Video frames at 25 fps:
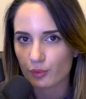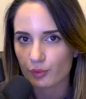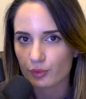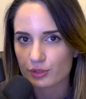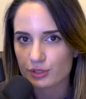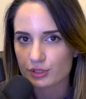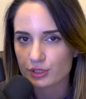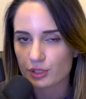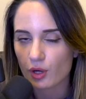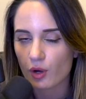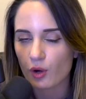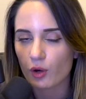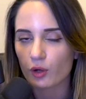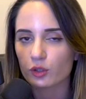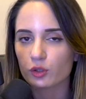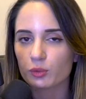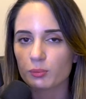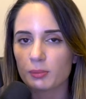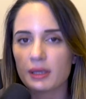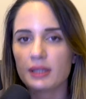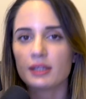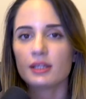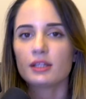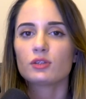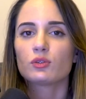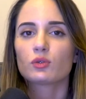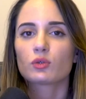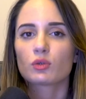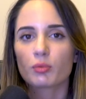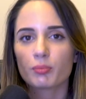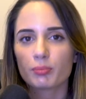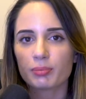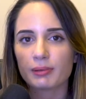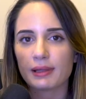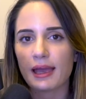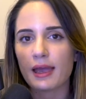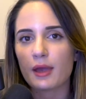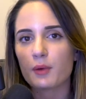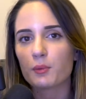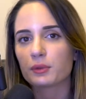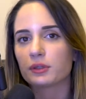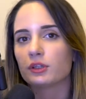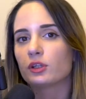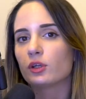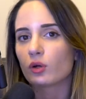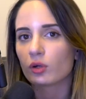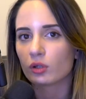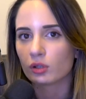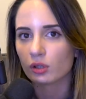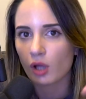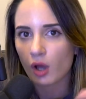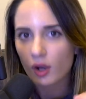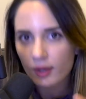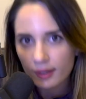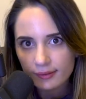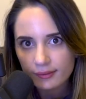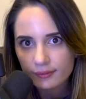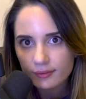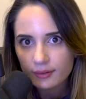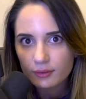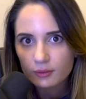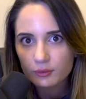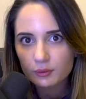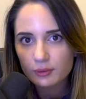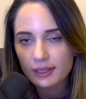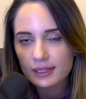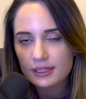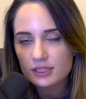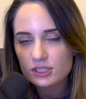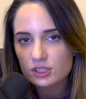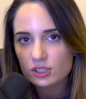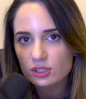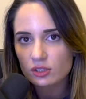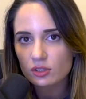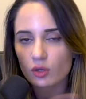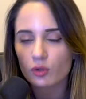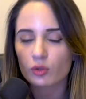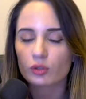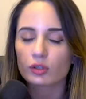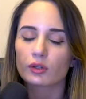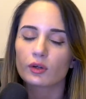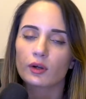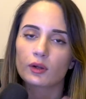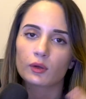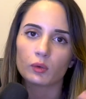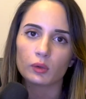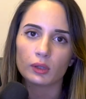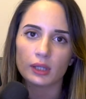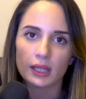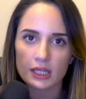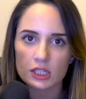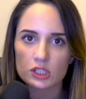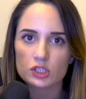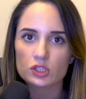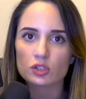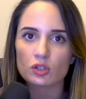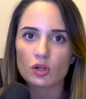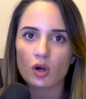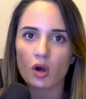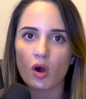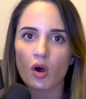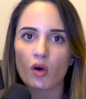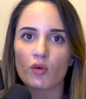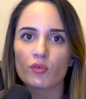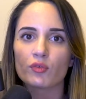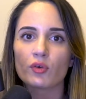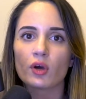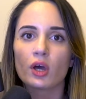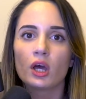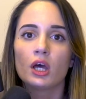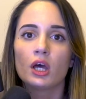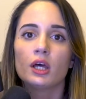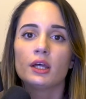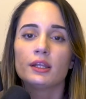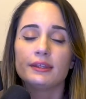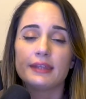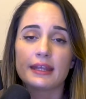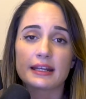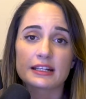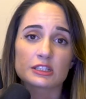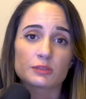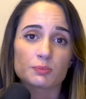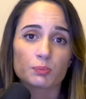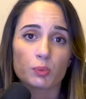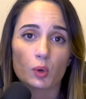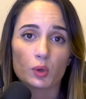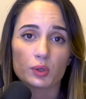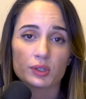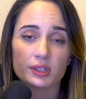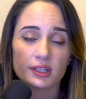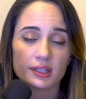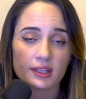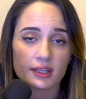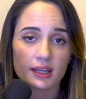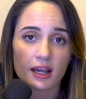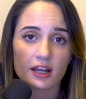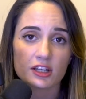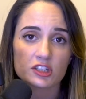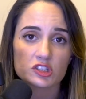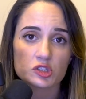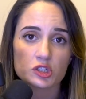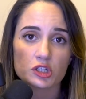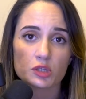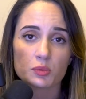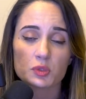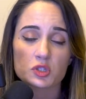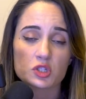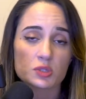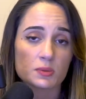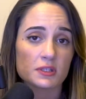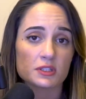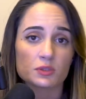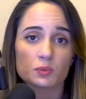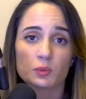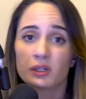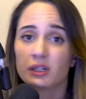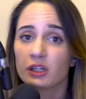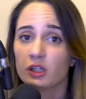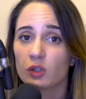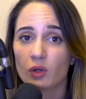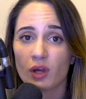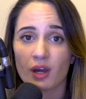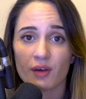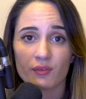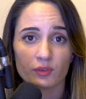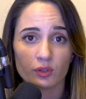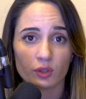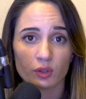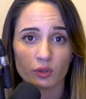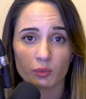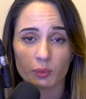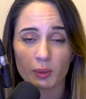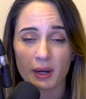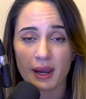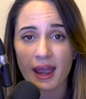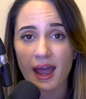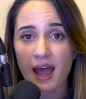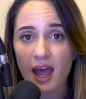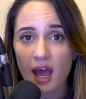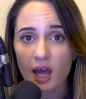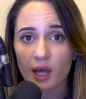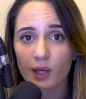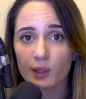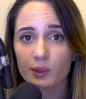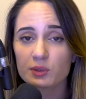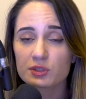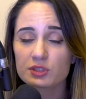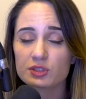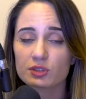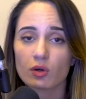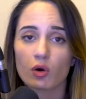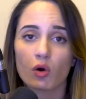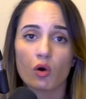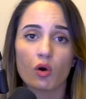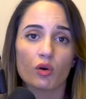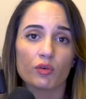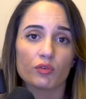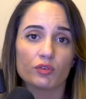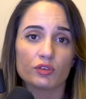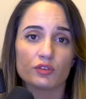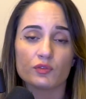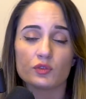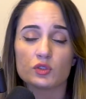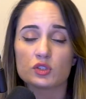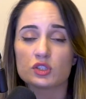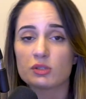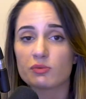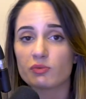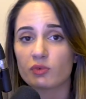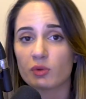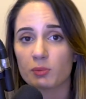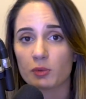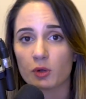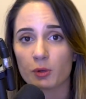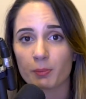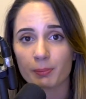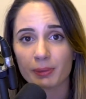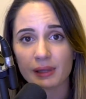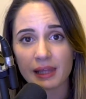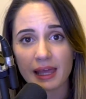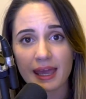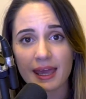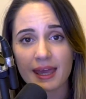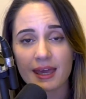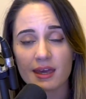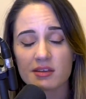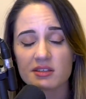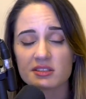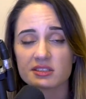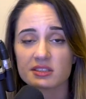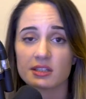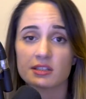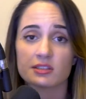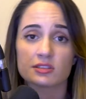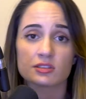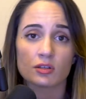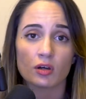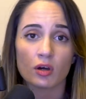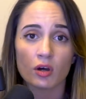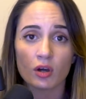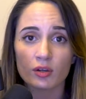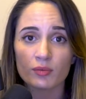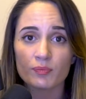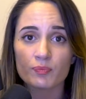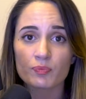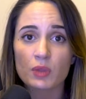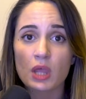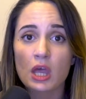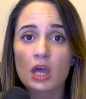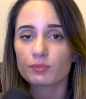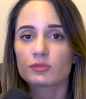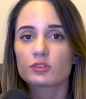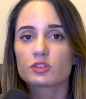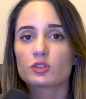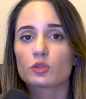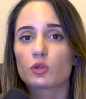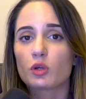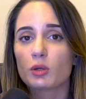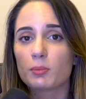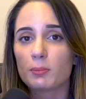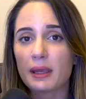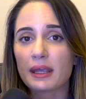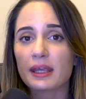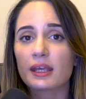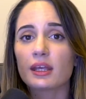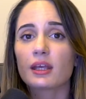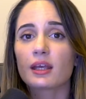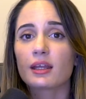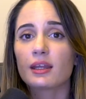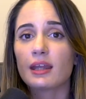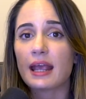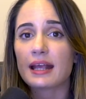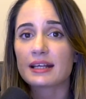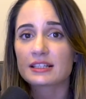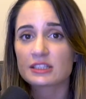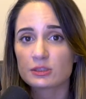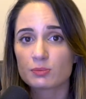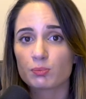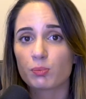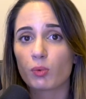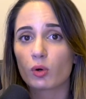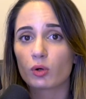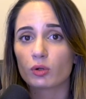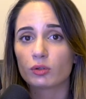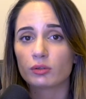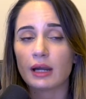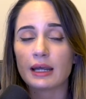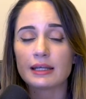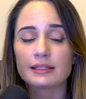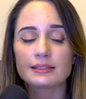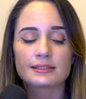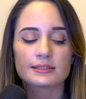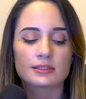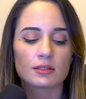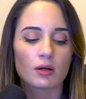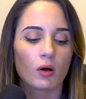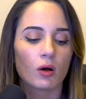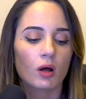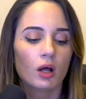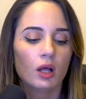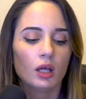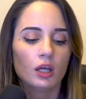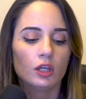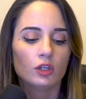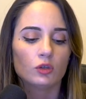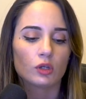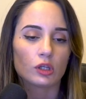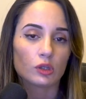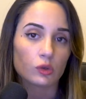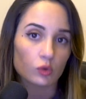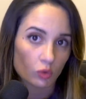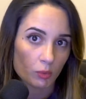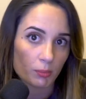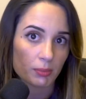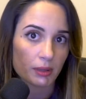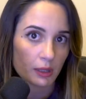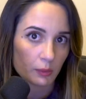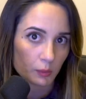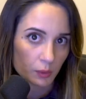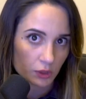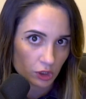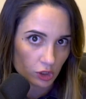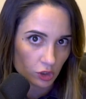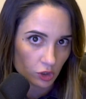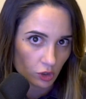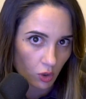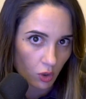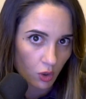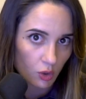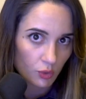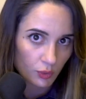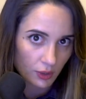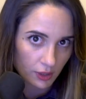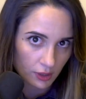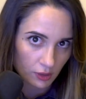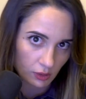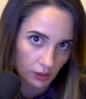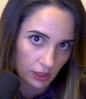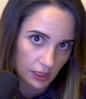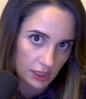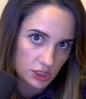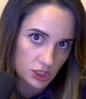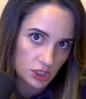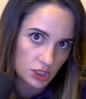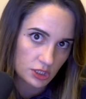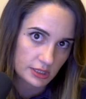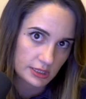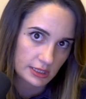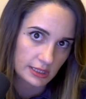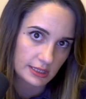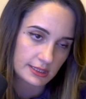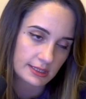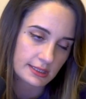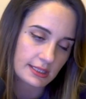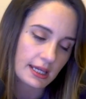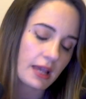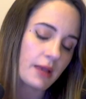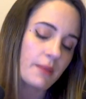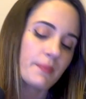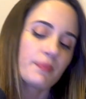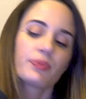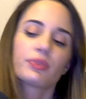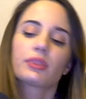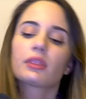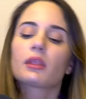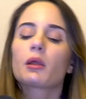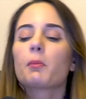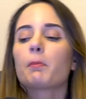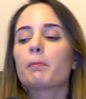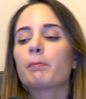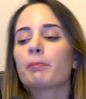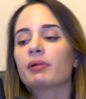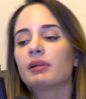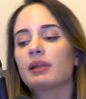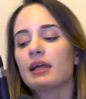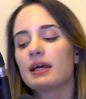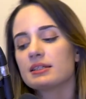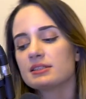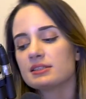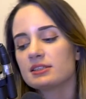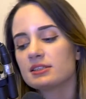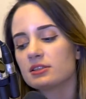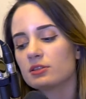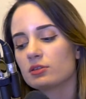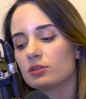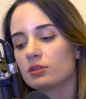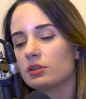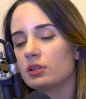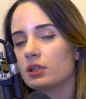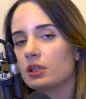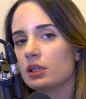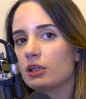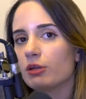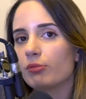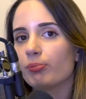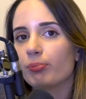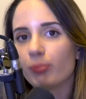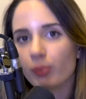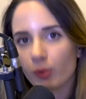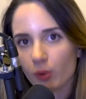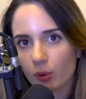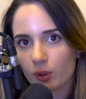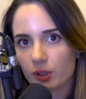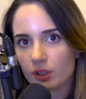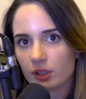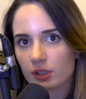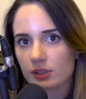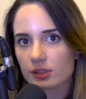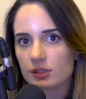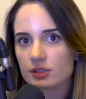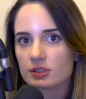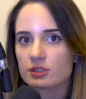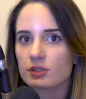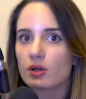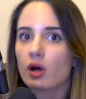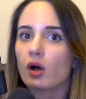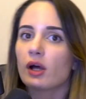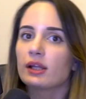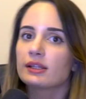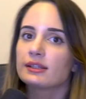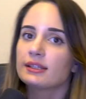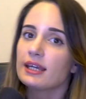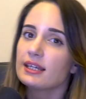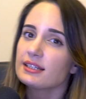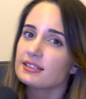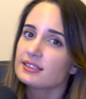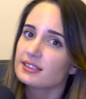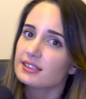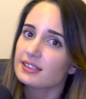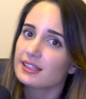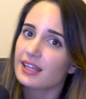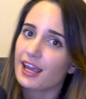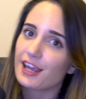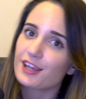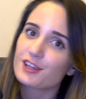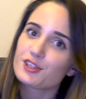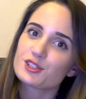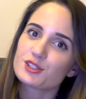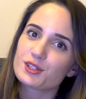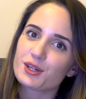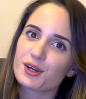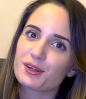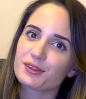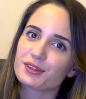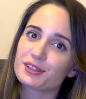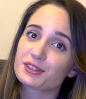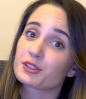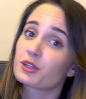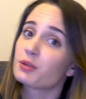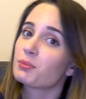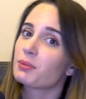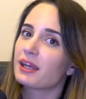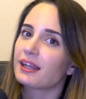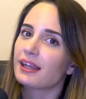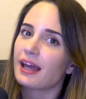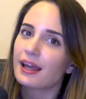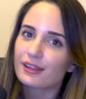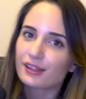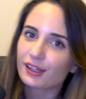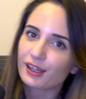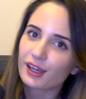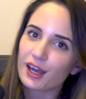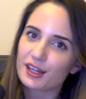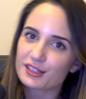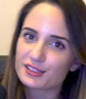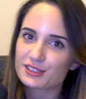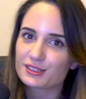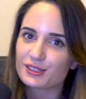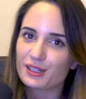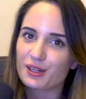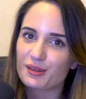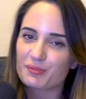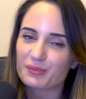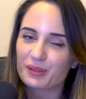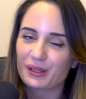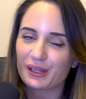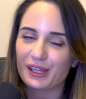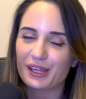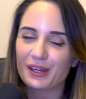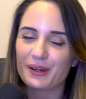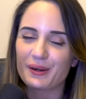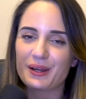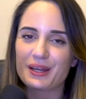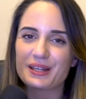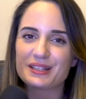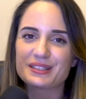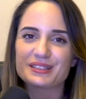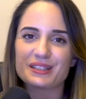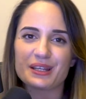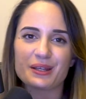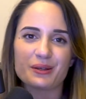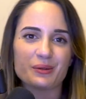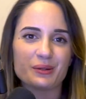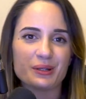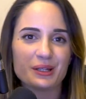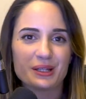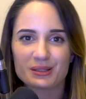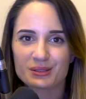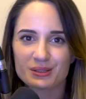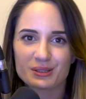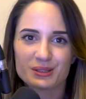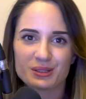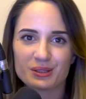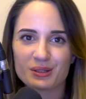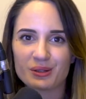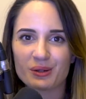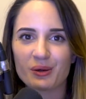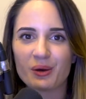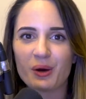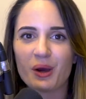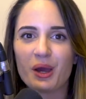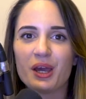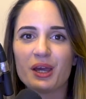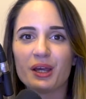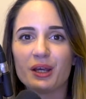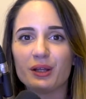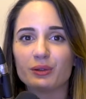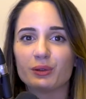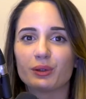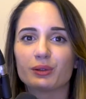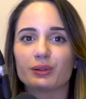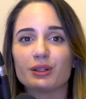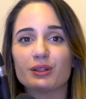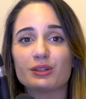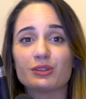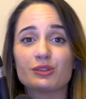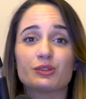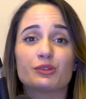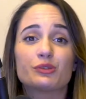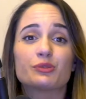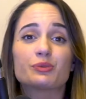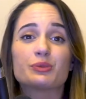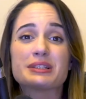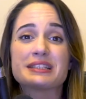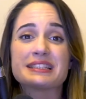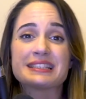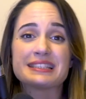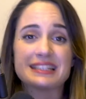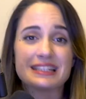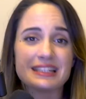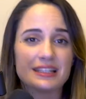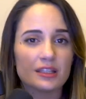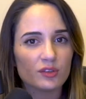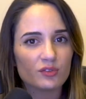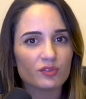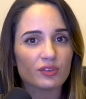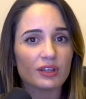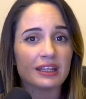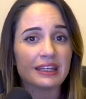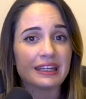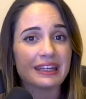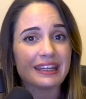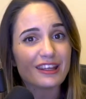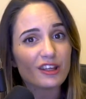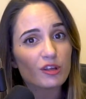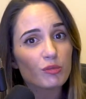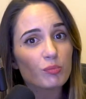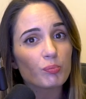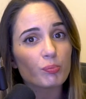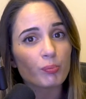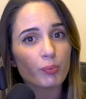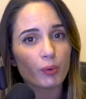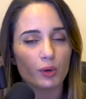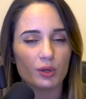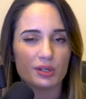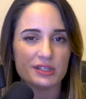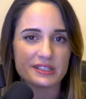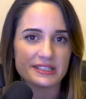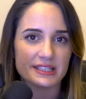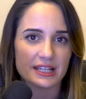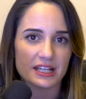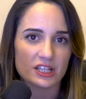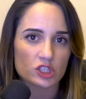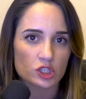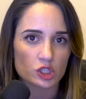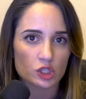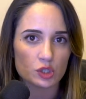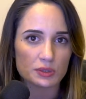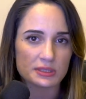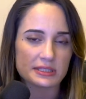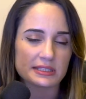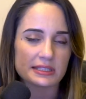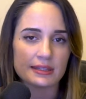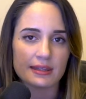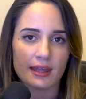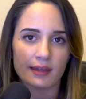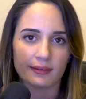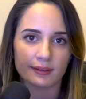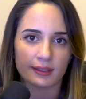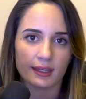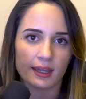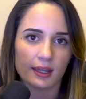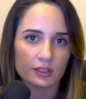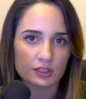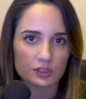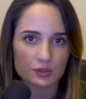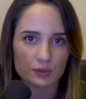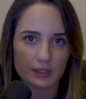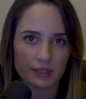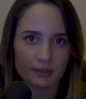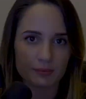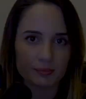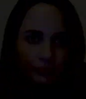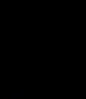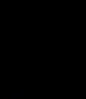So you may need to comply with your local regulation or the regulation of the exporting country, which means whether you have your warehouse or if you ship from your place and so on. So you're making an export, right? So you need to comply with your regulations, let's say, plus the import. So a destination, there's going to be another custom clearance that you need to do in order to receive and import such goods in that country.